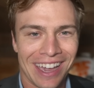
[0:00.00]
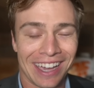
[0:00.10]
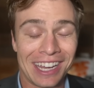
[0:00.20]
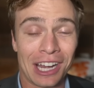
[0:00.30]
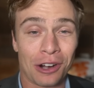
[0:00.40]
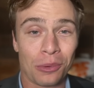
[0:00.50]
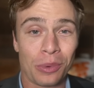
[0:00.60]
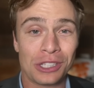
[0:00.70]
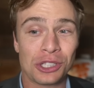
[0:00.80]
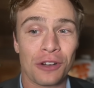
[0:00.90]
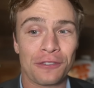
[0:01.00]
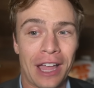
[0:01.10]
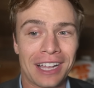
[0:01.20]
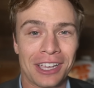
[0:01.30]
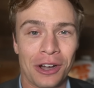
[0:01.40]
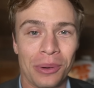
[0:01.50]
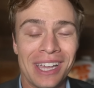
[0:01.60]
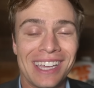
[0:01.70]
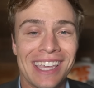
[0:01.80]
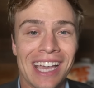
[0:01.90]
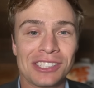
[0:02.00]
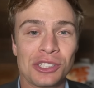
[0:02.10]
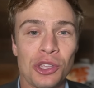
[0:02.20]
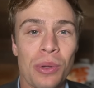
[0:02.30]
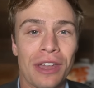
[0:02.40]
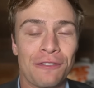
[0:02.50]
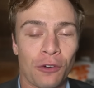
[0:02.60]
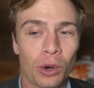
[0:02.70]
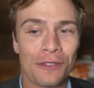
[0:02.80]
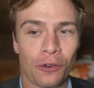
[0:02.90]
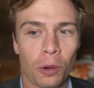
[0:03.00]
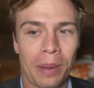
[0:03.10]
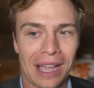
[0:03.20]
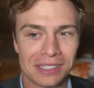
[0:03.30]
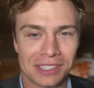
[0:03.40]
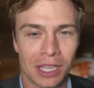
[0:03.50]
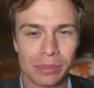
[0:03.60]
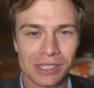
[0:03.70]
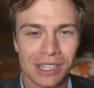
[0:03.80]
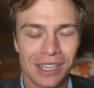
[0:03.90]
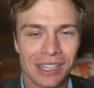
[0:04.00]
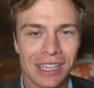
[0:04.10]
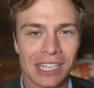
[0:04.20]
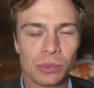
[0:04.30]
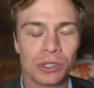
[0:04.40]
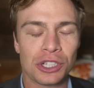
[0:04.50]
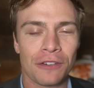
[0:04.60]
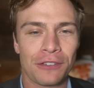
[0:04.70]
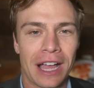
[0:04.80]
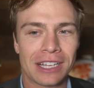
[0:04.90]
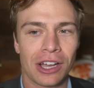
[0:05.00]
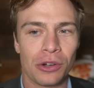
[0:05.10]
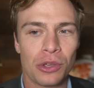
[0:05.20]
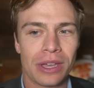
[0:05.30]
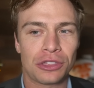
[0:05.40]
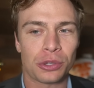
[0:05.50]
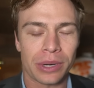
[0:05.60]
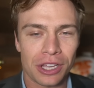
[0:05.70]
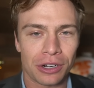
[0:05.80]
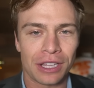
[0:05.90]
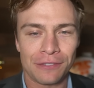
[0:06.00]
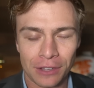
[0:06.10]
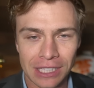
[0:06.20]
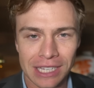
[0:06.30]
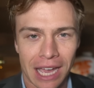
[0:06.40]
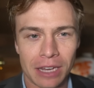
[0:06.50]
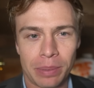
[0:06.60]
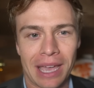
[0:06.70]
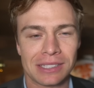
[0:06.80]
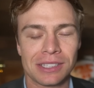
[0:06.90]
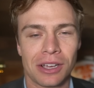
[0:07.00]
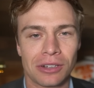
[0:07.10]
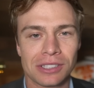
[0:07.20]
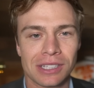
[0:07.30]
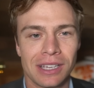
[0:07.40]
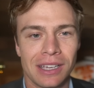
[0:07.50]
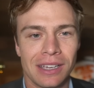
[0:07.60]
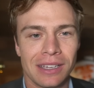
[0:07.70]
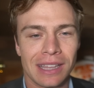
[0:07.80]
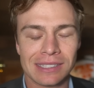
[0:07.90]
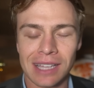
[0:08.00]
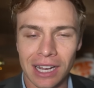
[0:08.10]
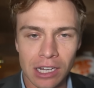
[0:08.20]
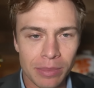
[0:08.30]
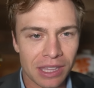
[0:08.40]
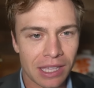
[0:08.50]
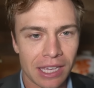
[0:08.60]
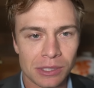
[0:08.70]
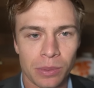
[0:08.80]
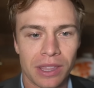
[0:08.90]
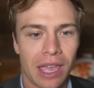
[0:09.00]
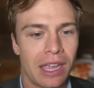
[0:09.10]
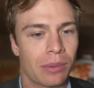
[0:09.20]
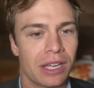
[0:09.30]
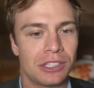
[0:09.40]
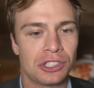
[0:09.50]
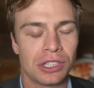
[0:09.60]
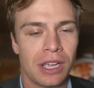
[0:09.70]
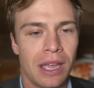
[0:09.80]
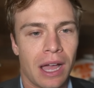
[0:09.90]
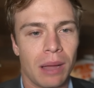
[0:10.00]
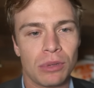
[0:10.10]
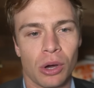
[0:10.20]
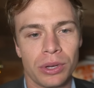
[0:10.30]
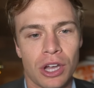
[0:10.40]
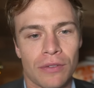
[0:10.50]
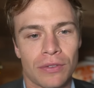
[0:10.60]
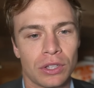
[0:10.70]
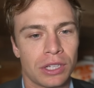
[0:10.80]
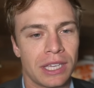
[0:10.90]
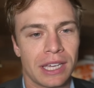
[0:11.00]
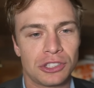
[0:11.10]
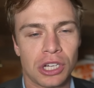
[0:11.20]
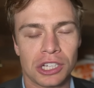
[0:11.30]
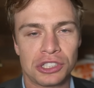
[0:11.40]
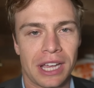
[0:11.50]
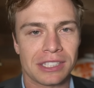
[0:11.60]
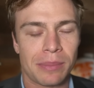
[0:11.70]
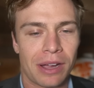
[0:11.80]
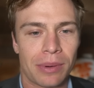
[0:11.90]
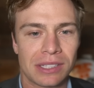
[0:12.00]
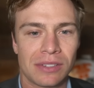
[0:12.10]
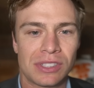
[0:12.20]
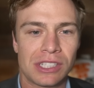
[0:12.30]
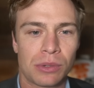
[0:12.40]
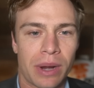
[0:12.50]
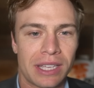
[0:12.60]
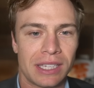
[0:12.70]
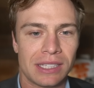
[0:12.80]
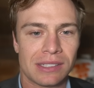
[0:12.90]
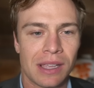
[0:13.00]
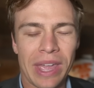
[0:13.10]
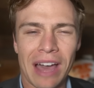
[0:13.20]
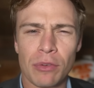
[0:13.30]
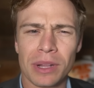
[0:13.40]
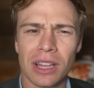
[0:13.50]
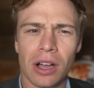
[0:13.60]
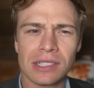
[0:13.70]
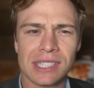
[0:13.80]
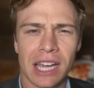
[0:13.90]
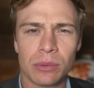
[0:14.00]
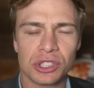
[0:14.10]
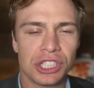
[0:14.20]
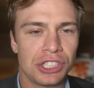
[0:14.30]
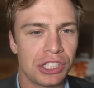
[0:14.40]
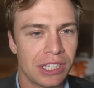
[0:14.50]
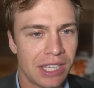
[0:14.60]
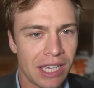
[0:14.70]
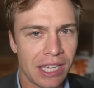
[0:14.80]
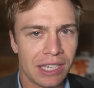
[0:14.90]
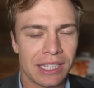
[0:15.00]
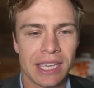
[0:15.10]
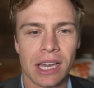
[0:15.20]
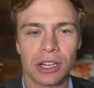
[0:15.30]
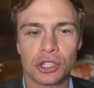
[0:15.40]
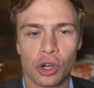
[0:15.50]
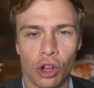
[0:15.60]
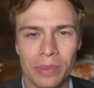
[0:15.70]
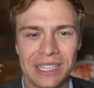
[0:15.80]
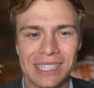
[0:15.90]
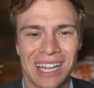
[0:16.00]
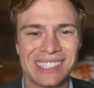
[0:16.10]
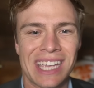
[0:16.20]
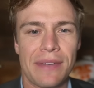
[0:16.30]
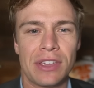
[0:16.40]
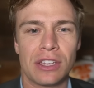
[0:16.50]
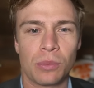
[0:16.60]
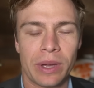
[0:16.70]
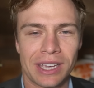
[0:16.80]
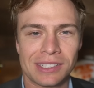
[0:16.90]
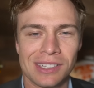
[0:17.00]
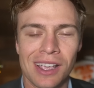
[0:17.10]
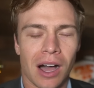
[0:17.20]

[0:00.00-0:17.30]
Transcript: And here with Joe Flacco, yes, you had 44 pass attempts. Yes, with Joe Flacco, you had 359 passing yards. That's not going to be the case with A-Rich. I'm going over and looking at Josh Downs in my rest of season rankings. We have him alongside Rashid Shaheed, Keon Coleman, Dontavian Wicks.